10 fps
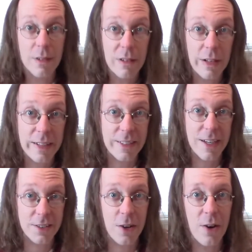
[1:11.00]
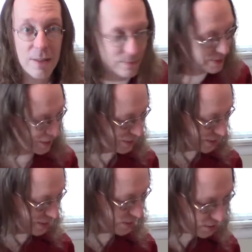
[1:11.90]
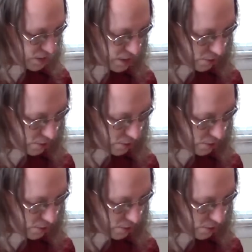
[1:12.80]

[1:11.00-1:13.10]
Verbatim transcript: let's get to it. Denny